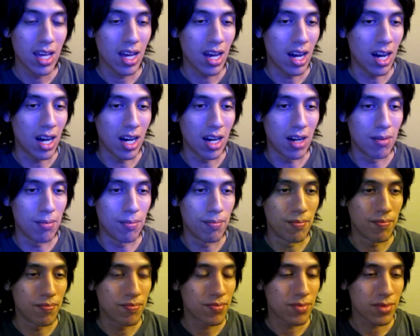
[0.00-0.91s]

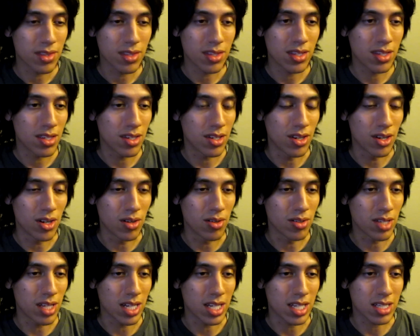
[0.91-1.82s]
You know,
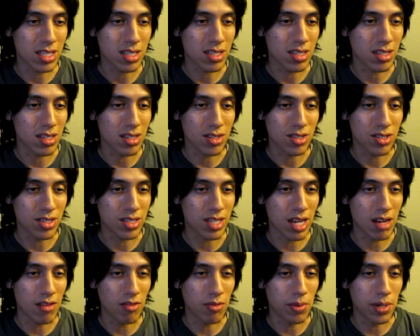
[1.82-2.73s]
like, just
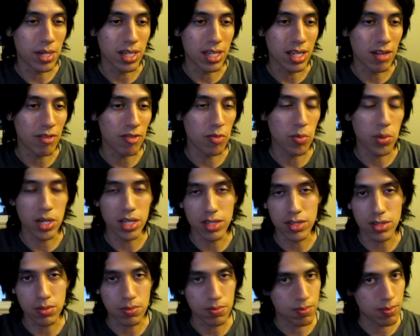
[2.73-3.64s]

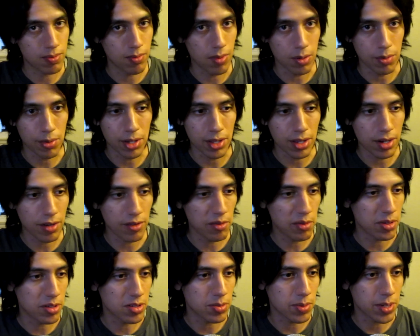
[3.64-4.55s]
everybody's my brother,
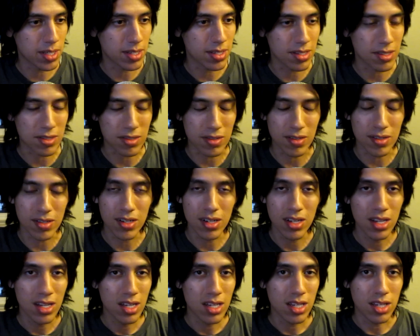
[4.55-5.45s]
everybody's my sister,
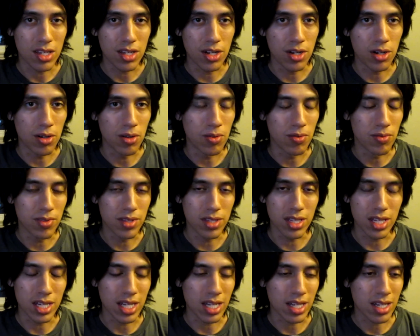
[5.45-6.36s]
you know,
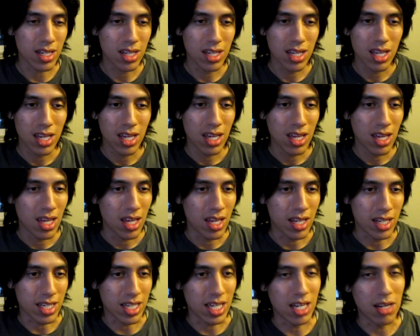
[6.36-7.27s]
like,
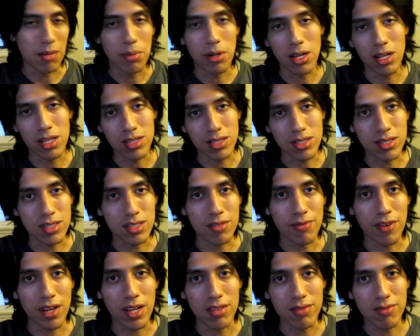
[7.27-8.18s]
and again, apologies
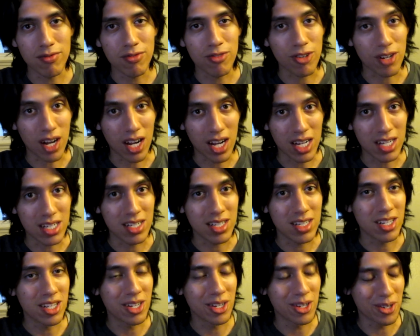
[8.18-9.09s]
if I forgot
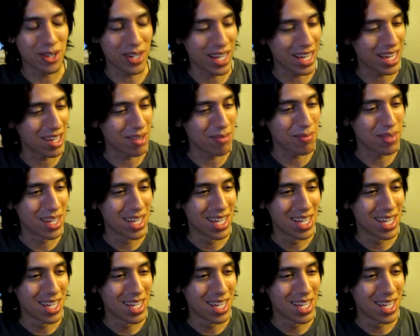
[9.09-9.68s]
your name,